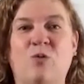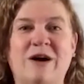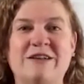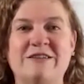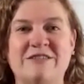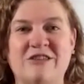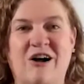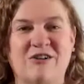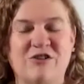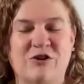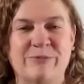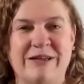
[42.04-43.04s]
what is
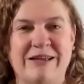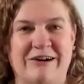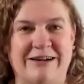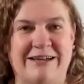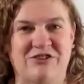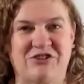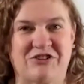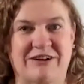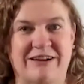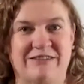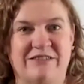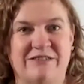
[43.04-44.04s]
long-term care
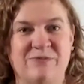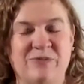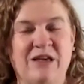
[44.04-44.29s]
insurance?